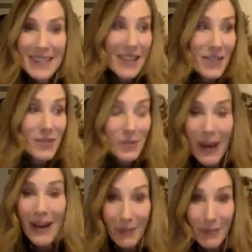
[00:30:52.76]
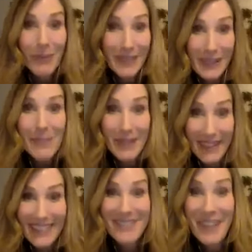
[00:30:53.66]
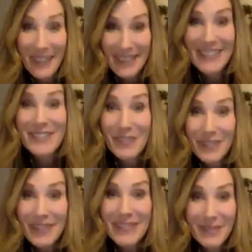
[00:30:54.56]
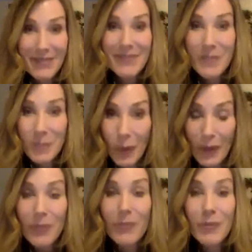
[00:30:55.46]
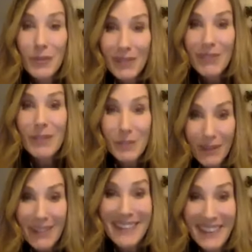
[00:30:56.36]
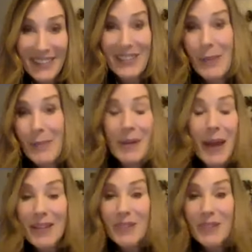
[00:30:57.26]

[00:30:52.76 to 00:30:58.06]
into how to really be an effective, wonderful retreat leader. I mean, and